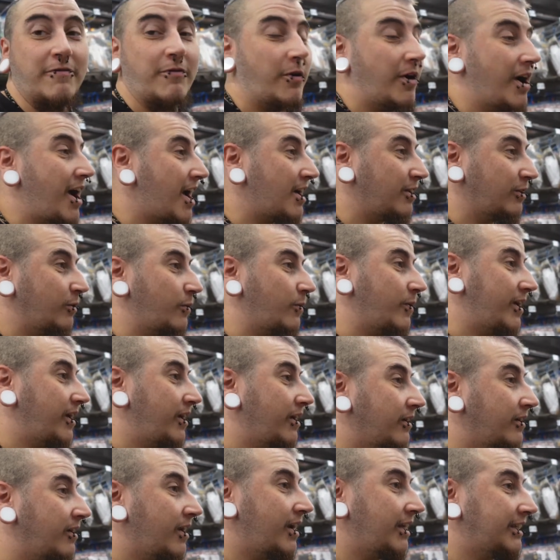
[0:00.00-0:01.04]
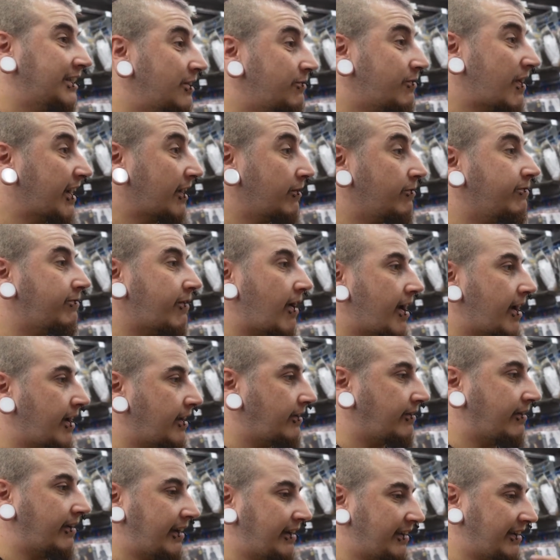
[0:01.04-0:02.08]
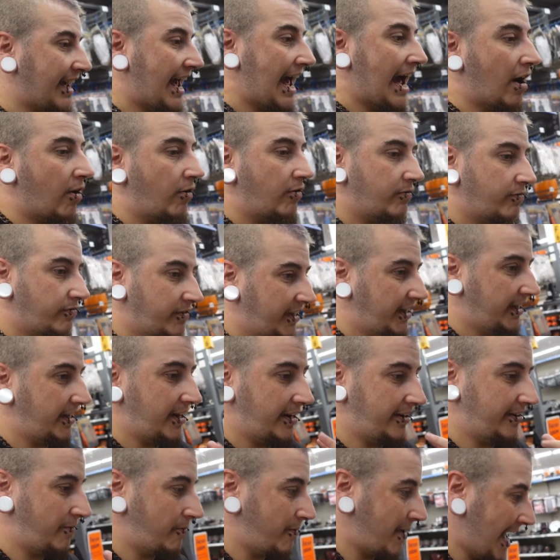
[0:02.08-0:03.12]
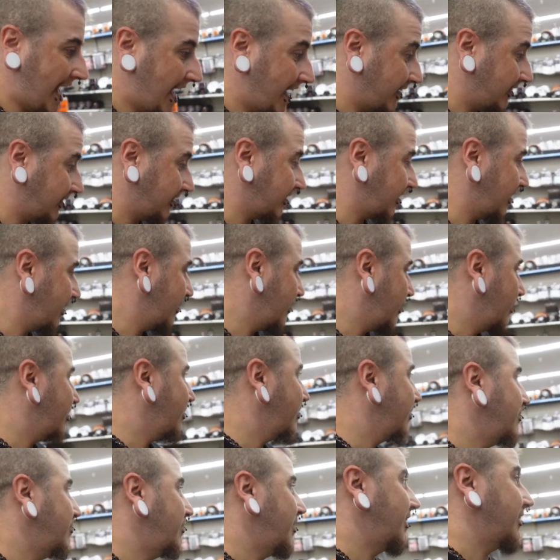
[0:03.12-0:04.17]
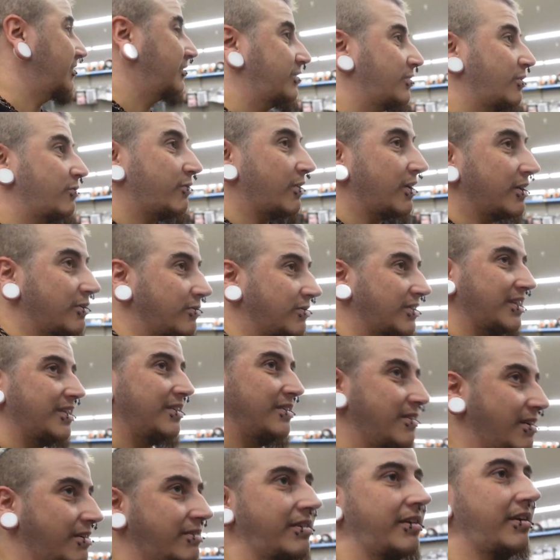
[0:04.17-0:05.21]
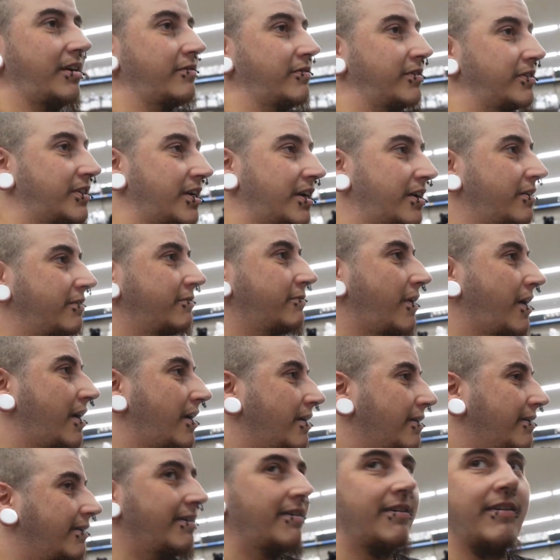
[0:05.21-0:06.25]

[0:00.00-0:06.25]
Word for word: for Halloween. That's if I could find like the outfit and the mask but so far I don't see nothing of the Terrifier.